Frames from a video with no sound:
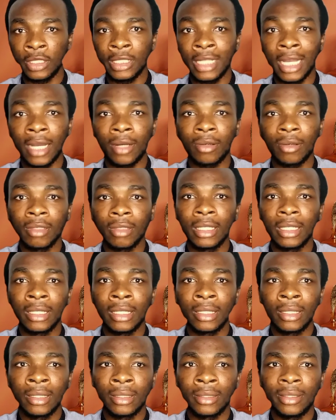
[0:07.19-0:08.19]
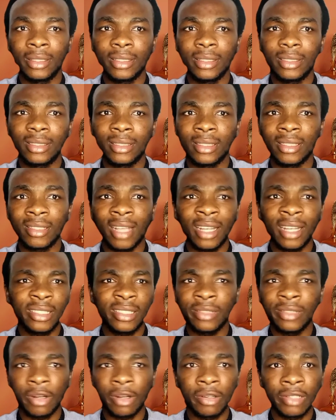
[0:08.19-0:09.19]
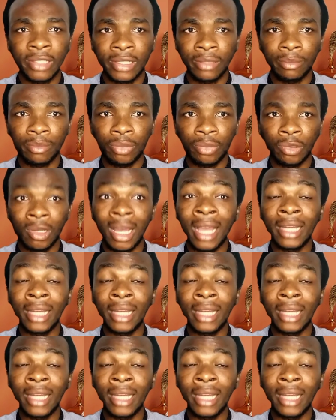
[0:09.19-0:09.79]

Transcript: Now, this is actually very simple,